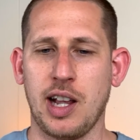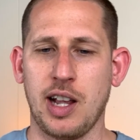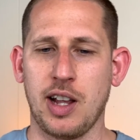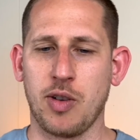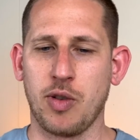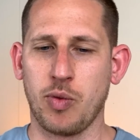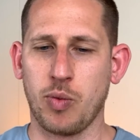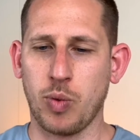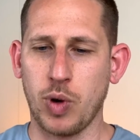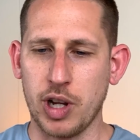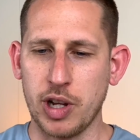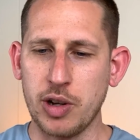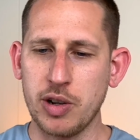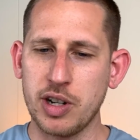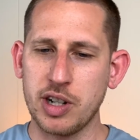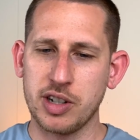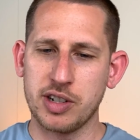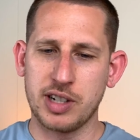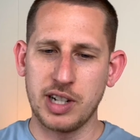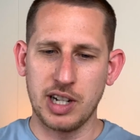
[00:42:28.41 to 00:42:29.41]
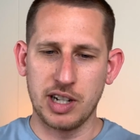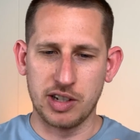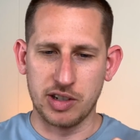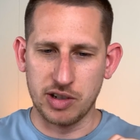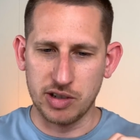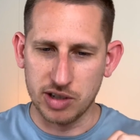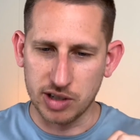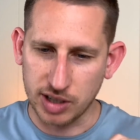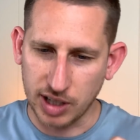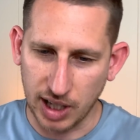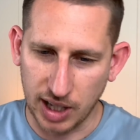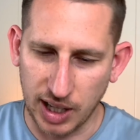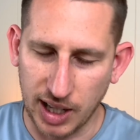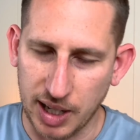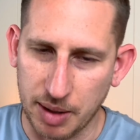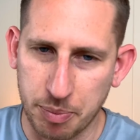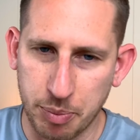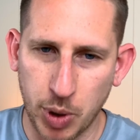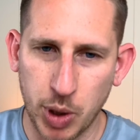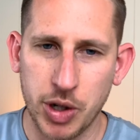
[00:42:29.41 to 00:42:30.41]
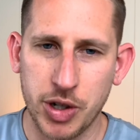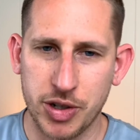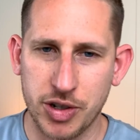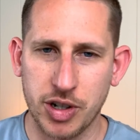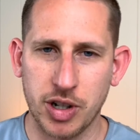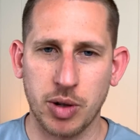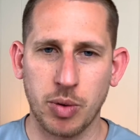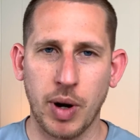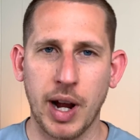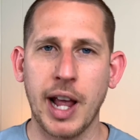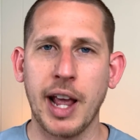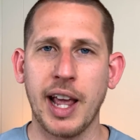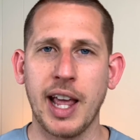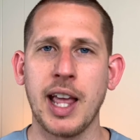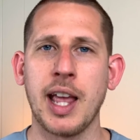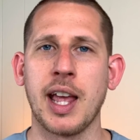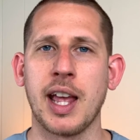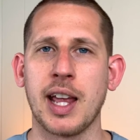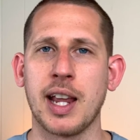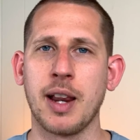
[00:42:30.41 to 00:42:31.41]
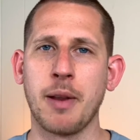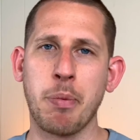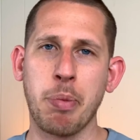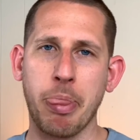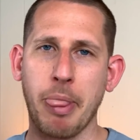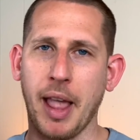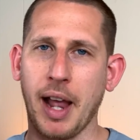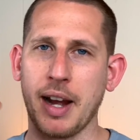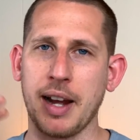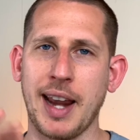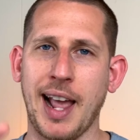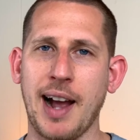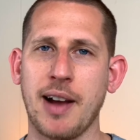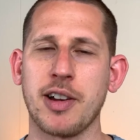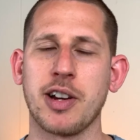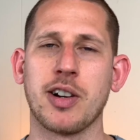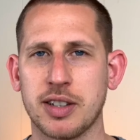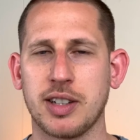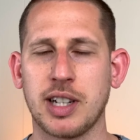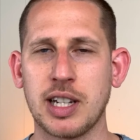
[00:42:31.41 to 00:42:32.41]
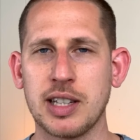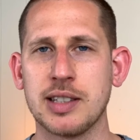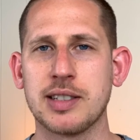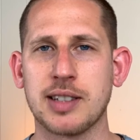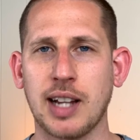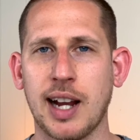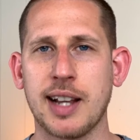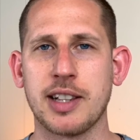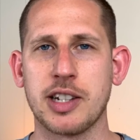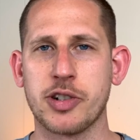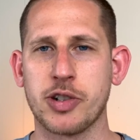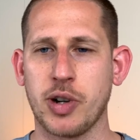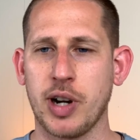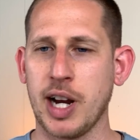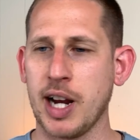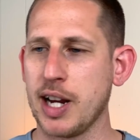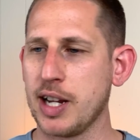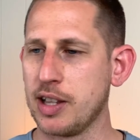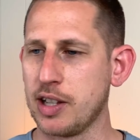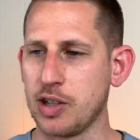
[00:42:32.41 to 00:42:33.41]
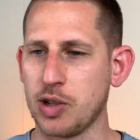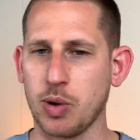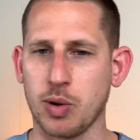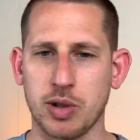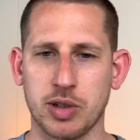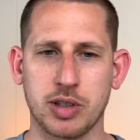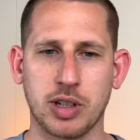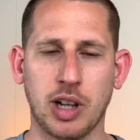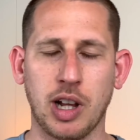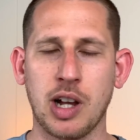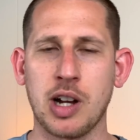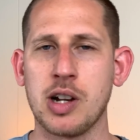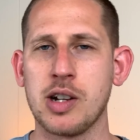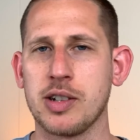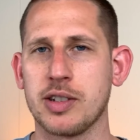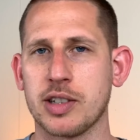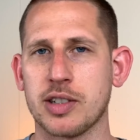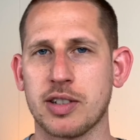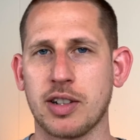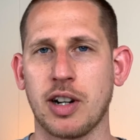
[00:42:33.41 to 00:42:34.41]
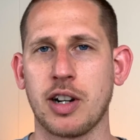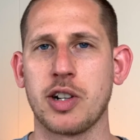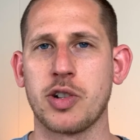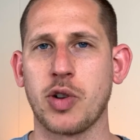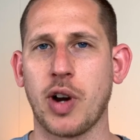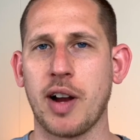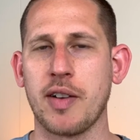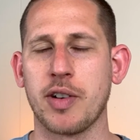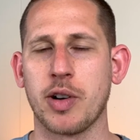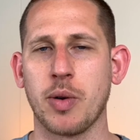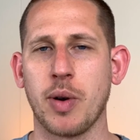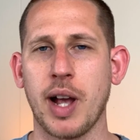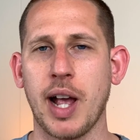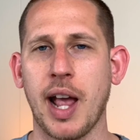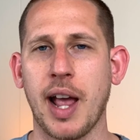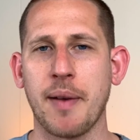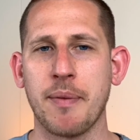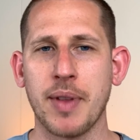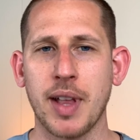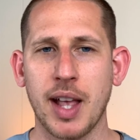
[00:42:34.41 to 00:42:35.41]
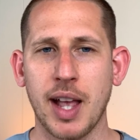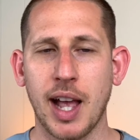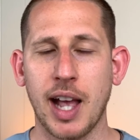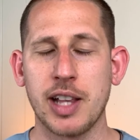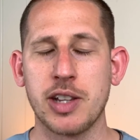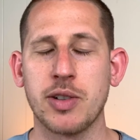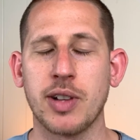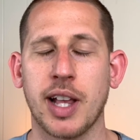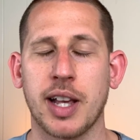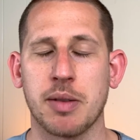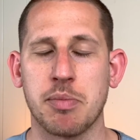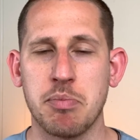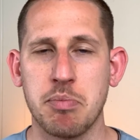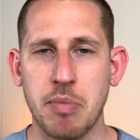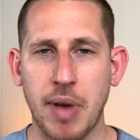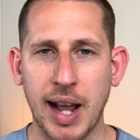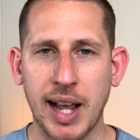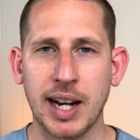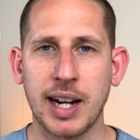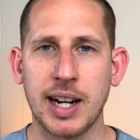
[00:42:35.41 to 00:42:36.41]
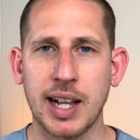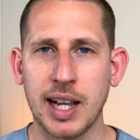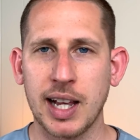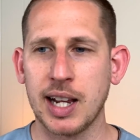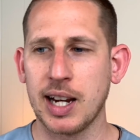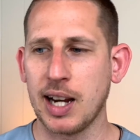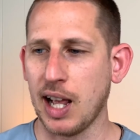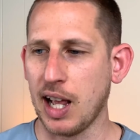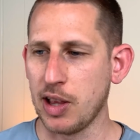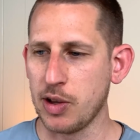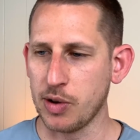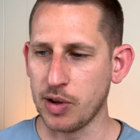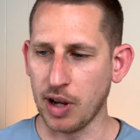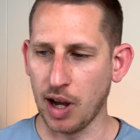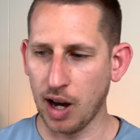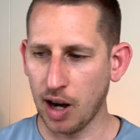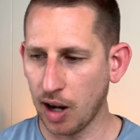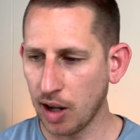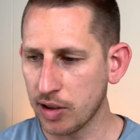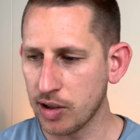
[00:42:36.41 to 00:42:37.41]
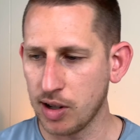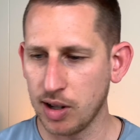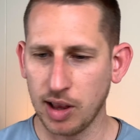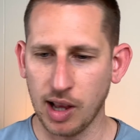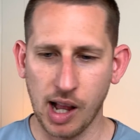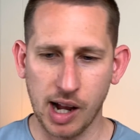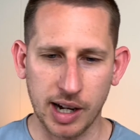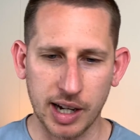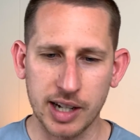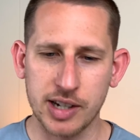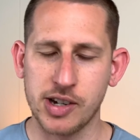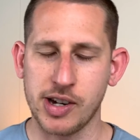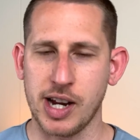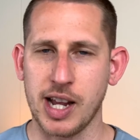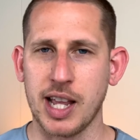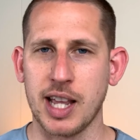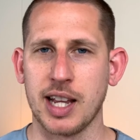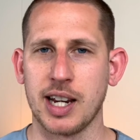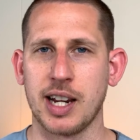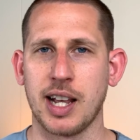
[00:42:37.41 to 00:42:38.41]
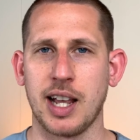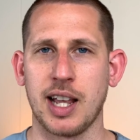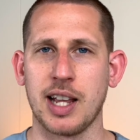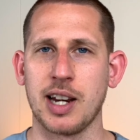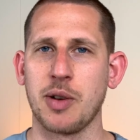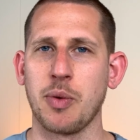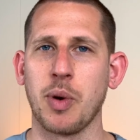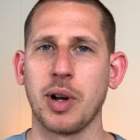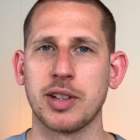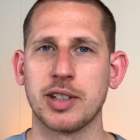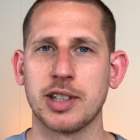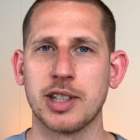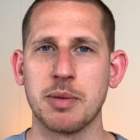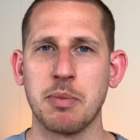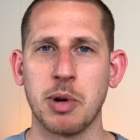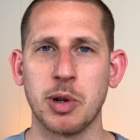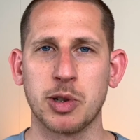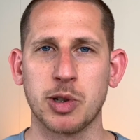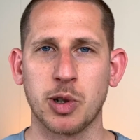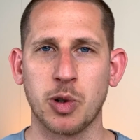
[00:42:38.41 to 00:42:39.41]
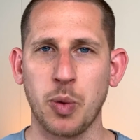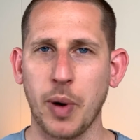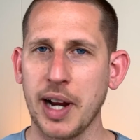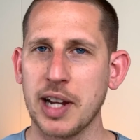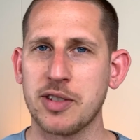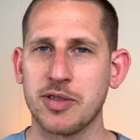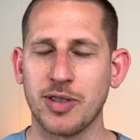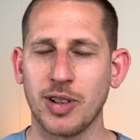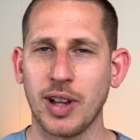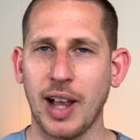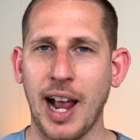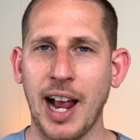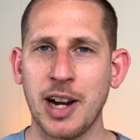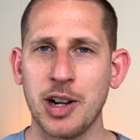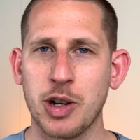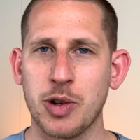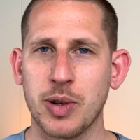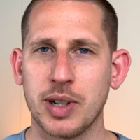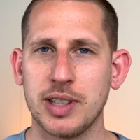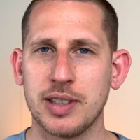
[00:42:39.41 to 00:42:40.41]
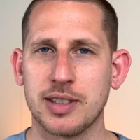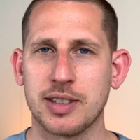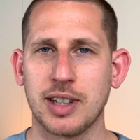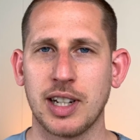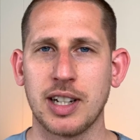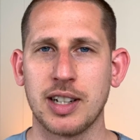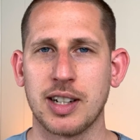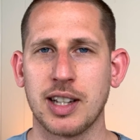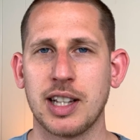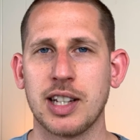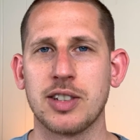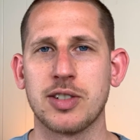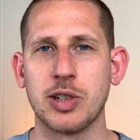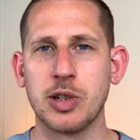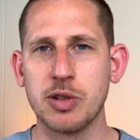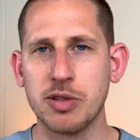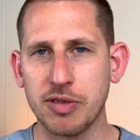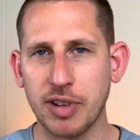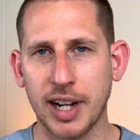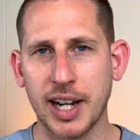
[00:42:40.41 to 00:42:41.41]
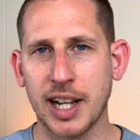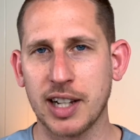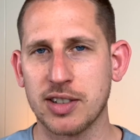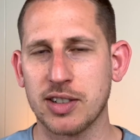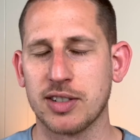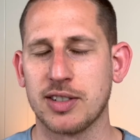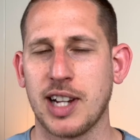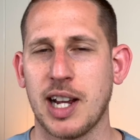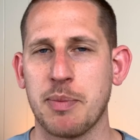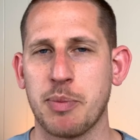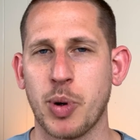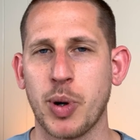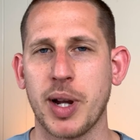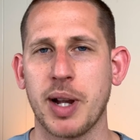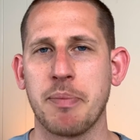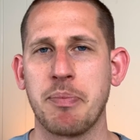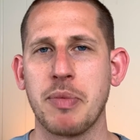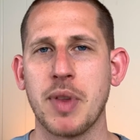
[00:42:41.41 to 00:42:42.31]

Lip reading: What you just did is you just kind of like pushed your way in, and now you're inside the train, the doors closed, it started driving away, and you like made it in and you got all your luggage in, and it wasn't the most graceful entrance into this new financial set point,